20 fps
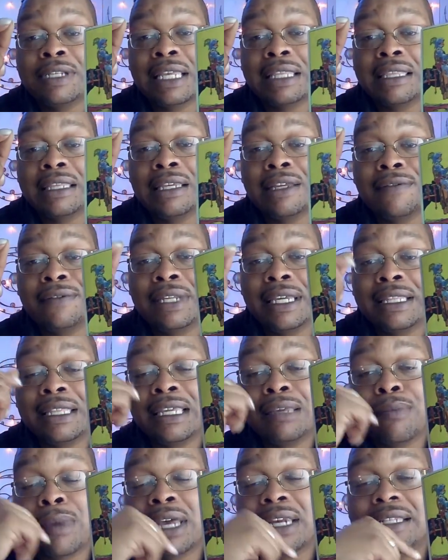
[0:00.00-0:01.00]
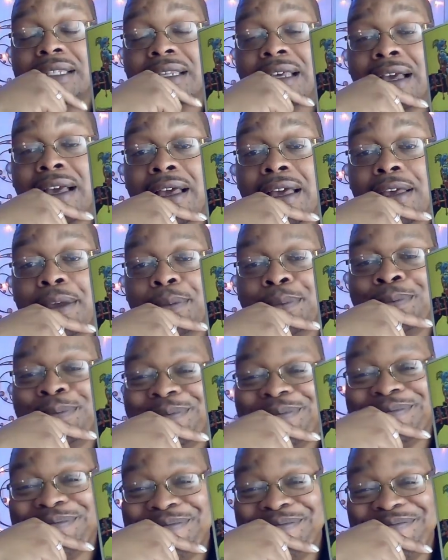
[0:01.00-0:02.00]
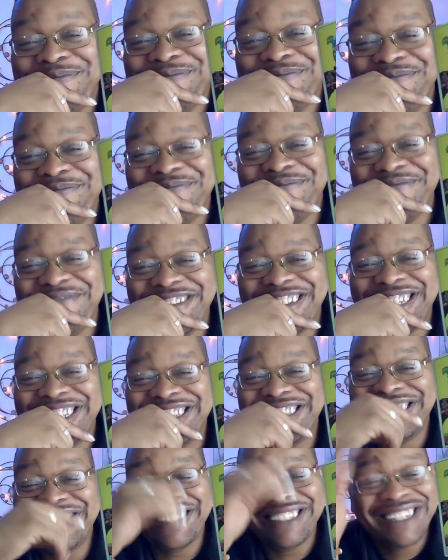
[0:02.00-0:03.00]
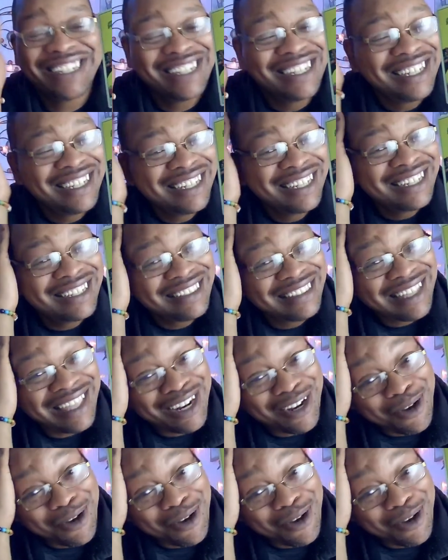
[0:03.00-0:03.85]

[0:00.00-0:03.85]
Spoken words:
I think of like the amount of time because they